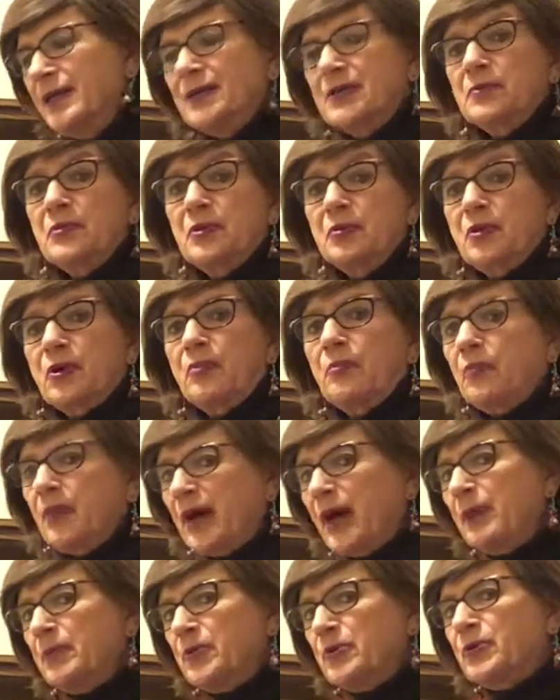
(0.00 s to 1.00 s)
Some of the more
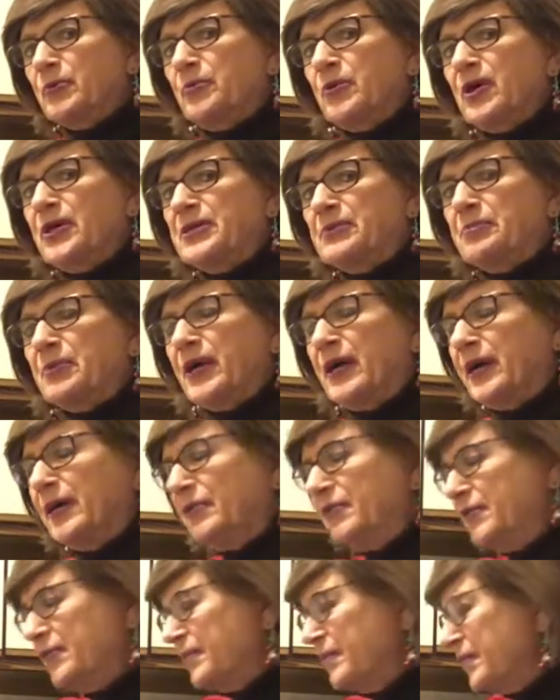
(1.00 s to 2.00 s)
popular price
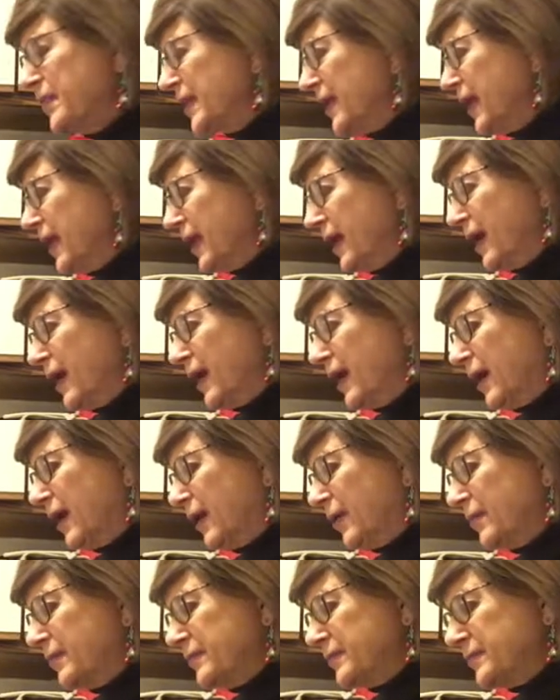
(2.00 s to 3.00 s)
brands.
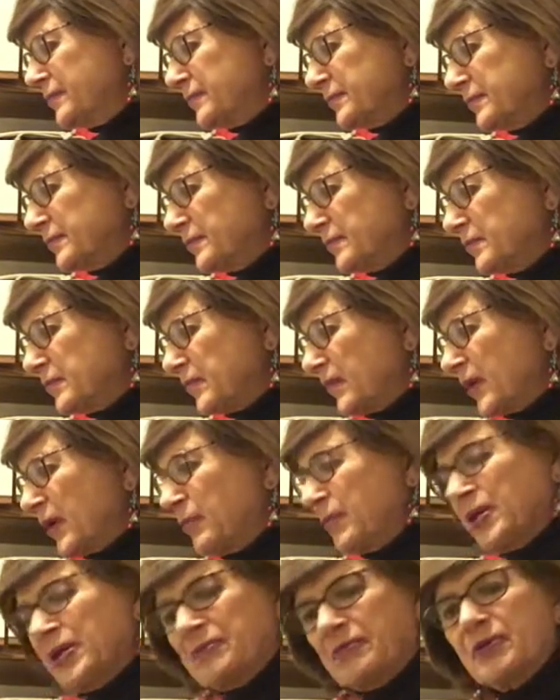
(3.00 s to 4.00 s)

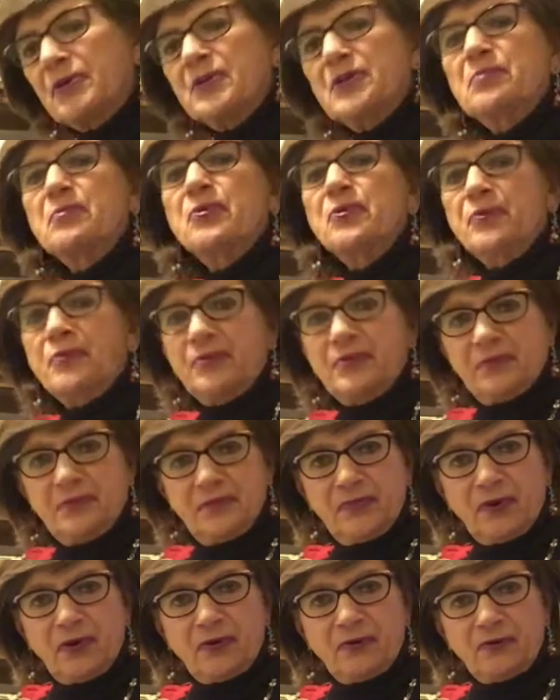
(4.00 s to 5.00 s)
But it's very smooth
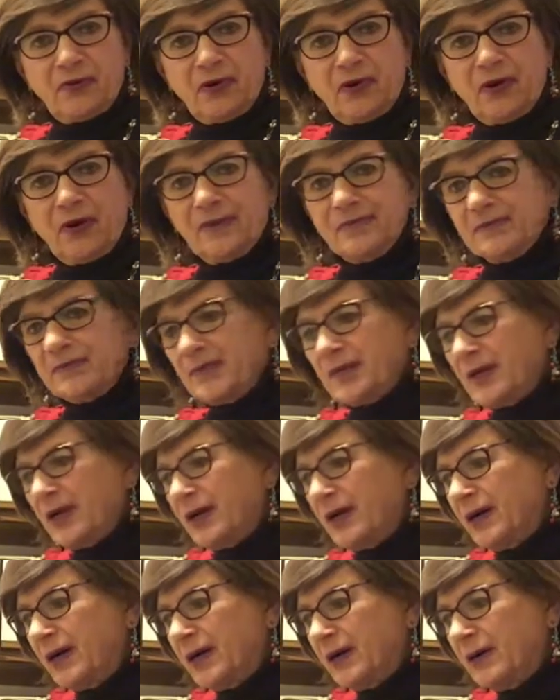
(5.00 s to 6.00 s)
overall.
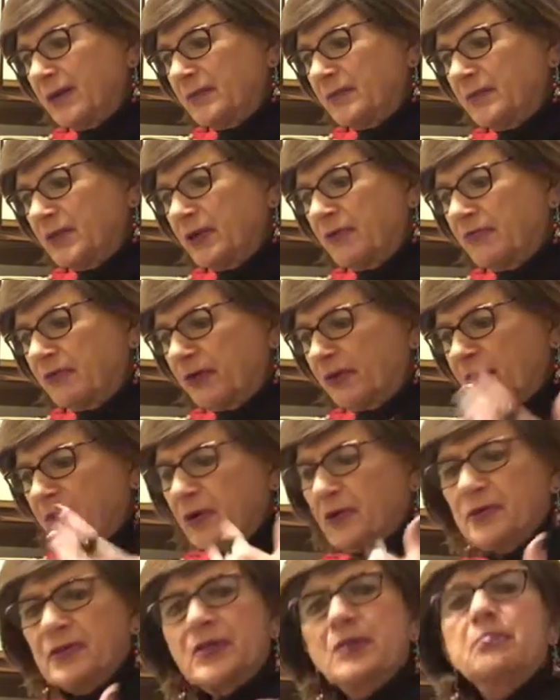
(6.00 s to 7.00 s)
Good flavor
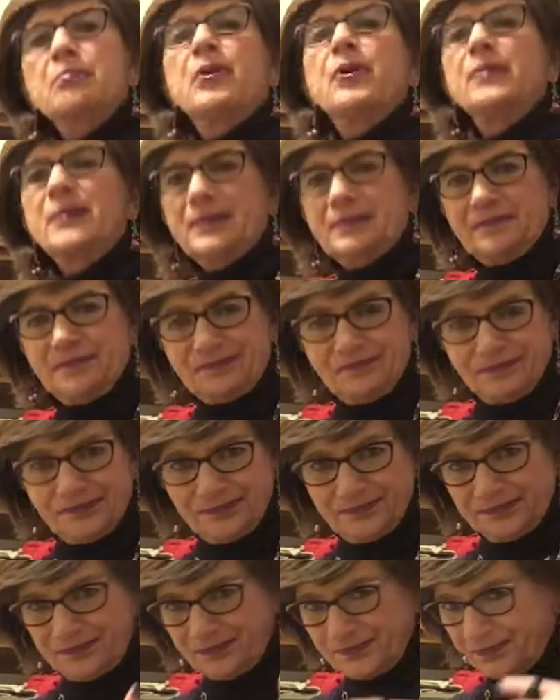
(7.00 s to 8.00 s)
notes. It's bourbon.
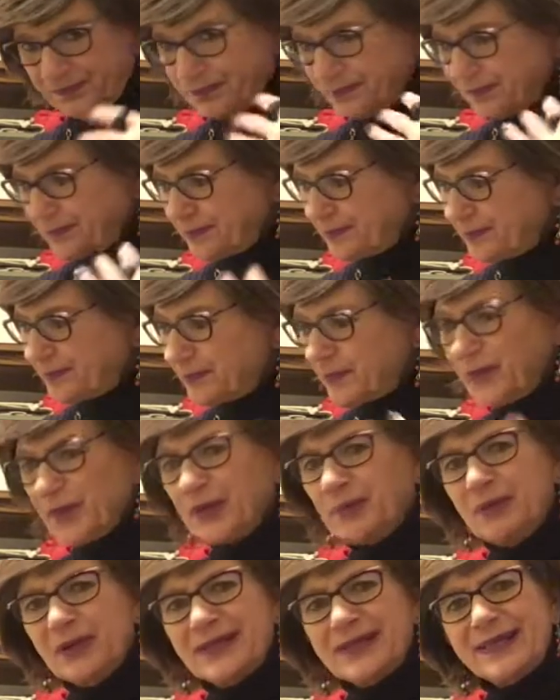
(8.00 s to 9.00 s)

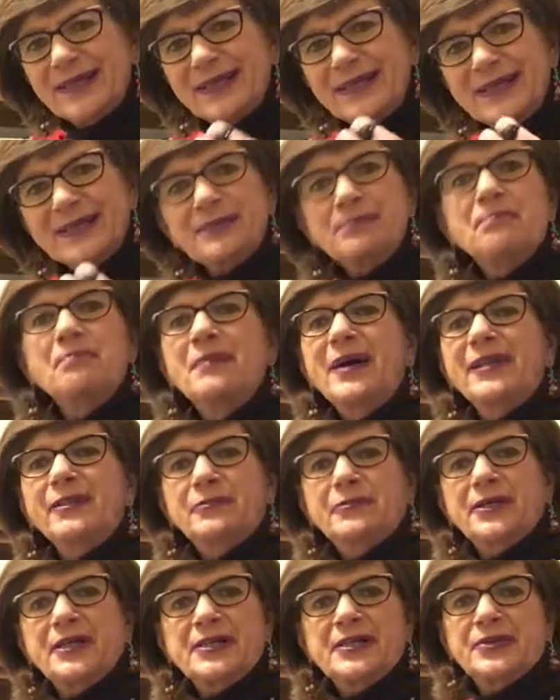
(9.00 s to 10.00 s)
But then there's some
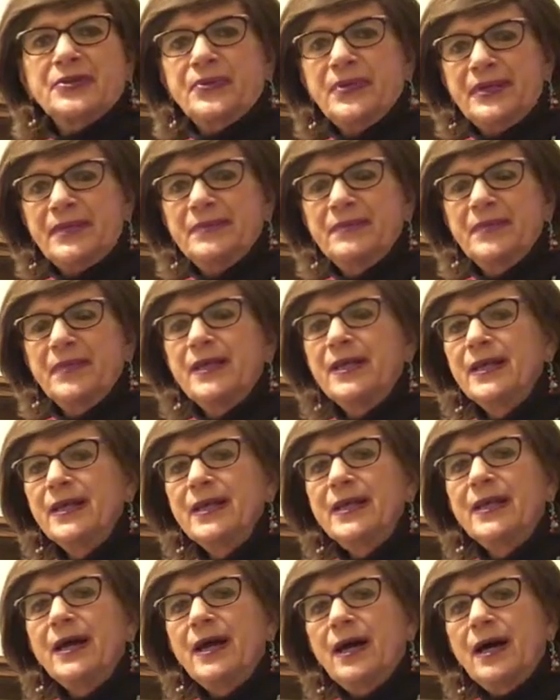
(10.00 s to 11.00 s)
mellowness to
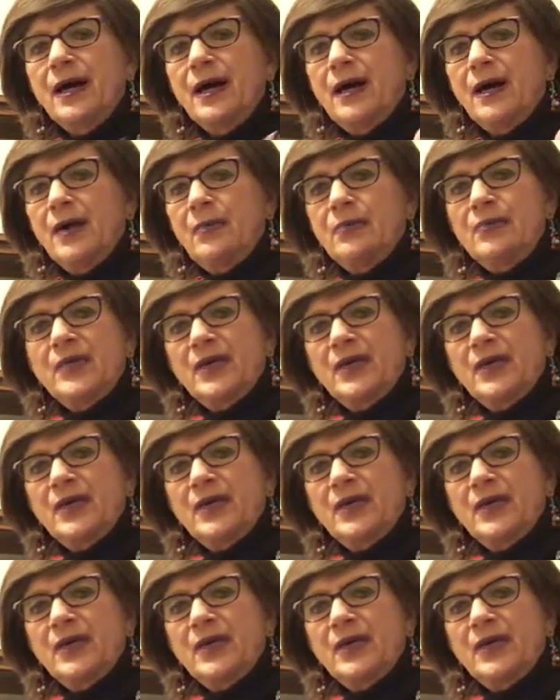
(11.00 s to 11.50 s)
it.